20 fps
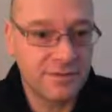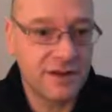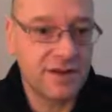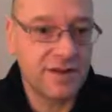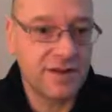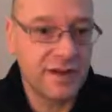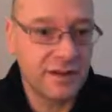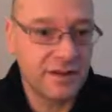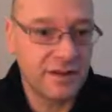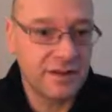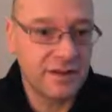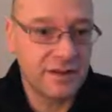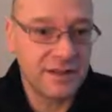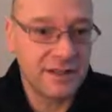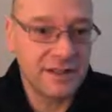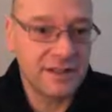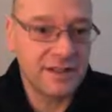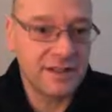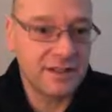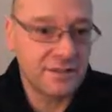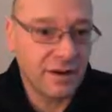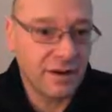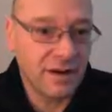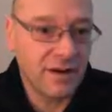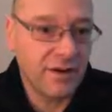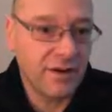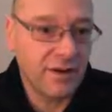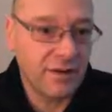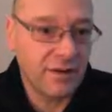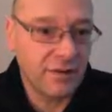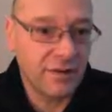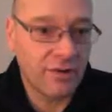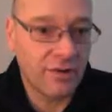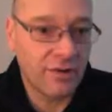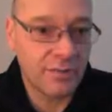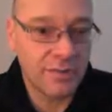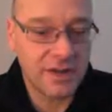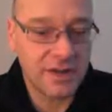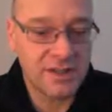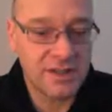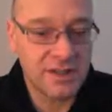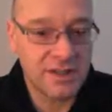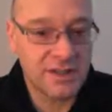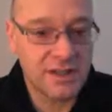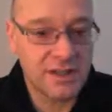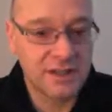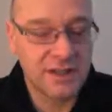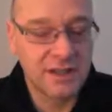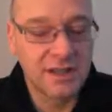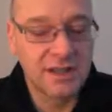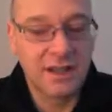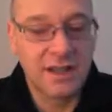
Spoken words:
iron is high or not, because it's